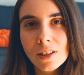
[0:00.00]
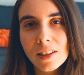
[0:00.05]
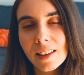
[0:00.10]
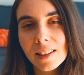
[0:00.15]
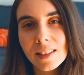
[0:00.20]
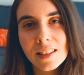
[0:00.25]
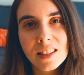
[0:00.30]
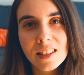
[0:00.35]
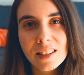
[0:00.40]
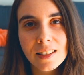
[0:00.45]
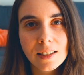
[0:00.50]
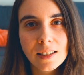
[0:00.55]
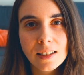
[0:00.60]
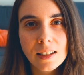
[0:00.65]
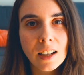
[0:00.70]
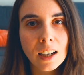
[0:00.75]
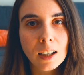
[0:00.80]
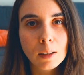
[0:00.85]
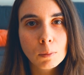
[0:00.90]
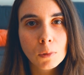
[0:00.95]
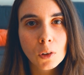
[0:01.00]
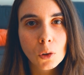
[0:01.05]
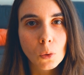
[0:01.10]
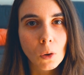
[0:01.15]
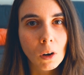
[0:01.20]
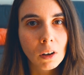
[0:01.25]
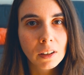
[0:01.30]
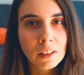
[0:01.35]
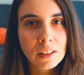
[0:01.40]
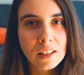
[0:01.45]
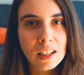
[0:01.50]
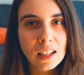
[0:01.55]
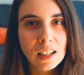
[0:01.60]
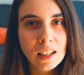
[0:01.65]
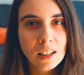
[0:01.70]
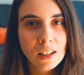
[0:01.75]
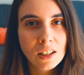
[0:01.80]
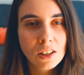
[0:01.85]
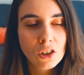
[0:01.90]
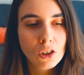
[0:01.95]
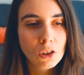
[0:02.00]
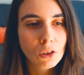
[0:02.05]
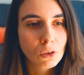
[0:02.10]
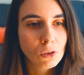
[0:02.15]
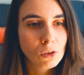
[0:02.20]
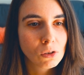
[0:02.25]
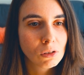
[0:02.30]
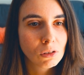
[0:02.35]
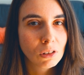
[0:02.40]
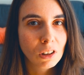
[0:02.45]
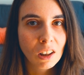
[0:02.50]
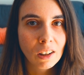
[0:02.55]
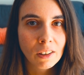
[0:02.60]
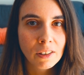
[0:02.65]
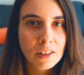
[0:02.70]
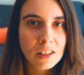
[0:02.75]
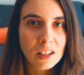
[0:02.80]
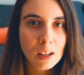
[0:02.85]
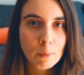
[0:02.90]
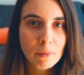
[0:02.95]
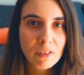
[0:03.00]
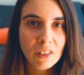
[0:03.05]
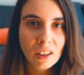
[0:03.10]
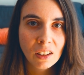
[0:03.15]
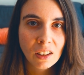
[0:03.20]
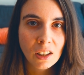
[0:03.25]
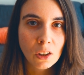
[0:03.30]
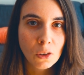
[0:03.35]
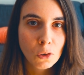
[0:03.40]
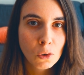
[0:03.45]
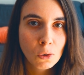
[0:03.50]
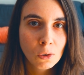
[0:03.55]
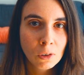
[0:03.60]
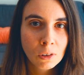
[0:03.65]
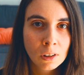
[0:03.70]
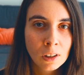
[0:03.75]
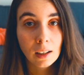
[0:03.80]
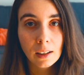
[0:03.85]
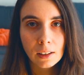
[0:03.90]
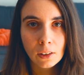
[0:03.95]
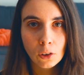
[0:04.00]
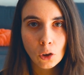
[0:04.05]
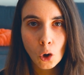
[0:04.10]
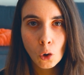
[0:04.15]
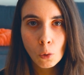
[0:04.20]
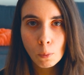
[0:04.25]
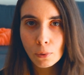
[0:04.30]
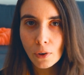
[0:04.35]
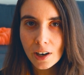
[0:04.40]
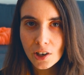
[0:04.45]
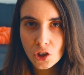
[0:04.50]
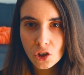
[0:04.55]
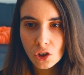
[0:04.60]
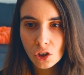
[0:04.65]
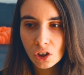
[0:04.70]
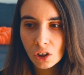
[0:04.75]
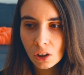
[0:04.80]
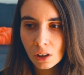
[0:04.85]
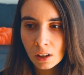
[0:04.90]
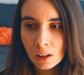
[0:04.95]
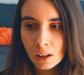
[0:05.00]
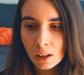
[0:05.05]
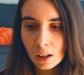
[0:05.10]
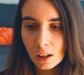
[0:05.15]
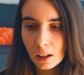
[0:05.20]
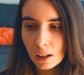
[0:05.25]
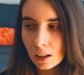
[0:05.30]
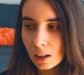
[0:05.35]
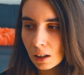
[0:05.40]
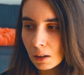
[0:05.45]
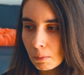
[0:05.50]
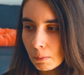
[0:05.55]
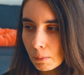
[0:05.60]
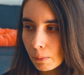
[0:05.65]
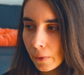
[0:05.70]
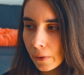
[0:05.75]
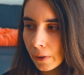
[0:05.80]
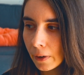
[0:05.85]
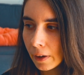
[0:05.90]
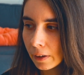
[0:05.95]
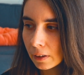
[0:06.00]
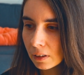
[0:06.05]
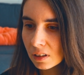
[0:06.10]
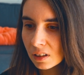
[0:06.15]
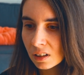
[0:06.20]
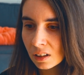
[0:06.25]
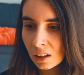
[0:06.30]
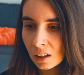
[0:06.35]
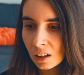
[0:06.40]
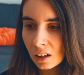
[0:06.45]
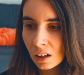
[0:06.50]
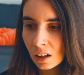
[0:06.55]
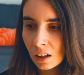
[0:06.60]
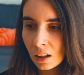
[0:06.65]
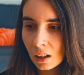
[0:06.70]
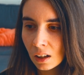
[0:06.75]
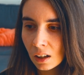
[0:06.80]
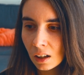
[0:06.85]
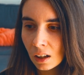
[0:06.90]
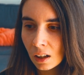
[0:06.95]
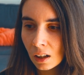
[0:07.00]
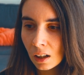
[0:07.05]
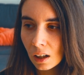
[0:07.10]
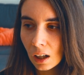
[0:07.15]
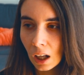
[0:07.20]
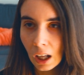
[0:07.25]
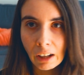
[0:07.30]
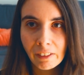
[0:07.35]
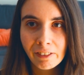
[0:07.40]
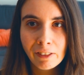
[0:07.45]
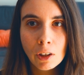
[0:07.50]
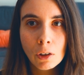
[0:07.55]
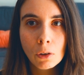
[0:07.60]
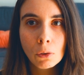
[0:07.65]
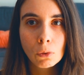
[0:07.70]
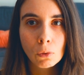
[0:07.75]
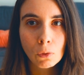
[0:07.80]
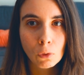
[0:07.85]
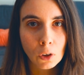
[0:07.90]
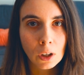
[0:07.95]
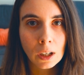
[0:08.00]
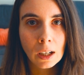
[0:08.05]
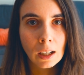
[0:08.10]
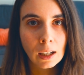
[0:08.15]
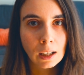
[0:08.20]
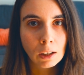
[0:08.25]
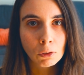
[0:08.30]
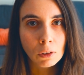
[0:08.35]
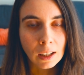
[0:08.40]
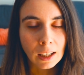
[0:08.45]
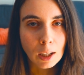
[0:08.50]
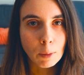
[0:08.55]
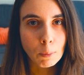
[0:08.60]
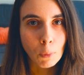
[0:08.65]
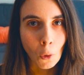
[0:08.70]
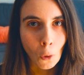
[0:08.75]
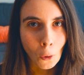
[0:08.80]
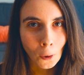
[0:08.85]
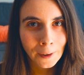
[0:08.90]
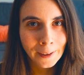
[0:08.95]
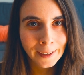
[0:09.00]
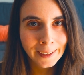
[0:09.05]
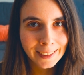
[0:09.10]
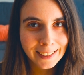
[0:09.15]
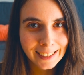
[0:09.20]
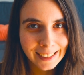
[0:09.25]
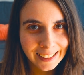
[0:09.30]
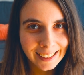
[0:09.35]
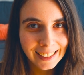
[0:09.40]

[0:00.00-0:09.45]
this dumb quarantine to learn something new. No pressure, but if you're really bored,